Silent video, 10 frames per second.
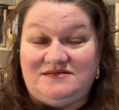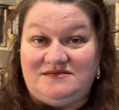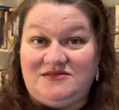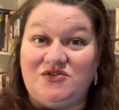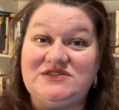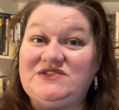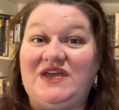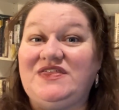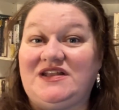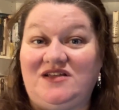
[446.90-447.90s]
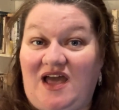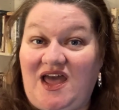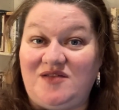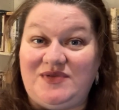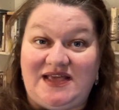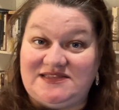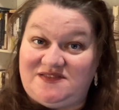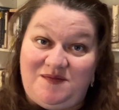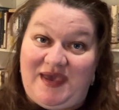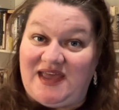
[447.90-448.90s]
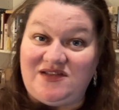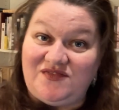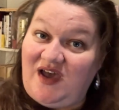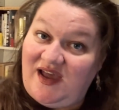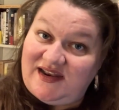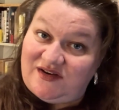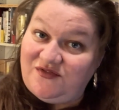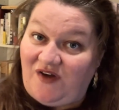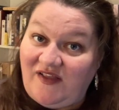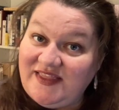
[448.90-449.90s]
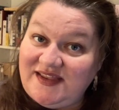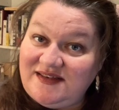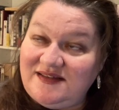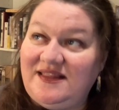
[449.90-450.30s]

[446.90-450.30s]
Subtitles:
lose faith in God because the man of God had fallen?